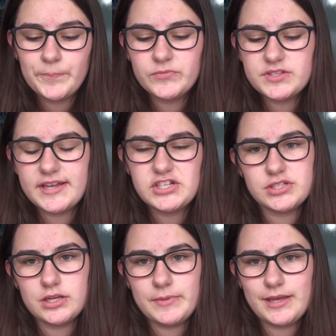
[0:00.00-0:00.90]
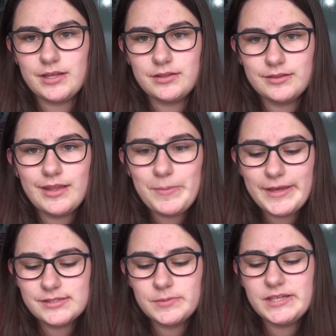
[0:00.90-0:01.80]
So that
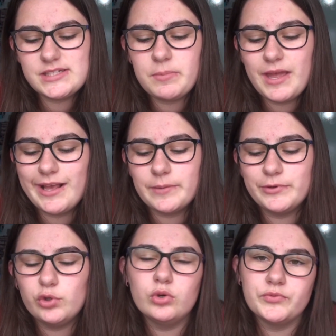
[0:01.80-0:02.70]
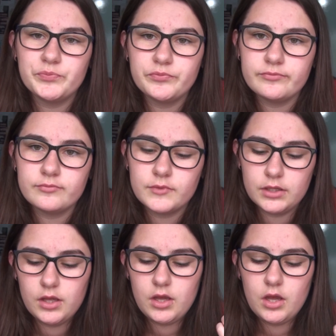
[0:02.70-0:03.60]
basically means I'm getting up at dawn.
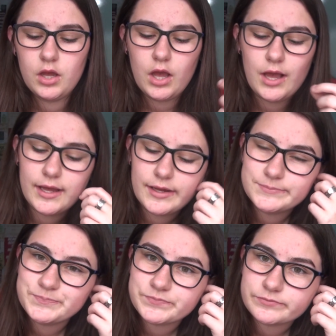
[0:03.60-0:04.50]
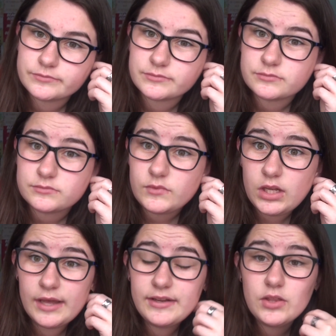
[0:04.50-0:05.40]

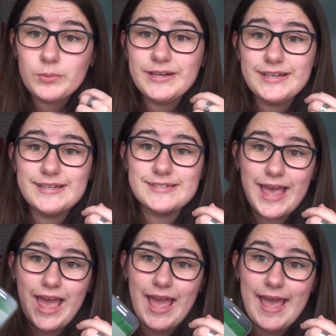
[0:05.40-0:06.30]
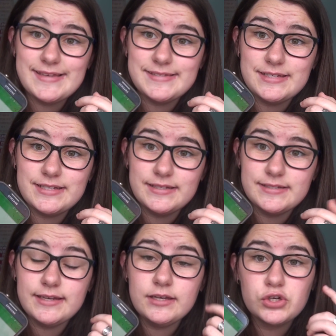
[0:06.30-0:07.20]
Another one is
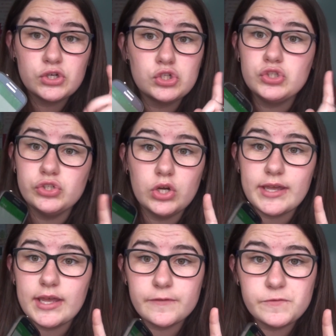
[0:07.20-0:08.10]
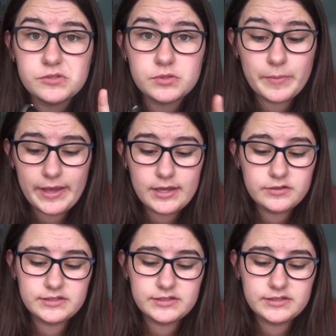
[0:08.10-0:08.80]
AC/DC. Do not get confused with the band.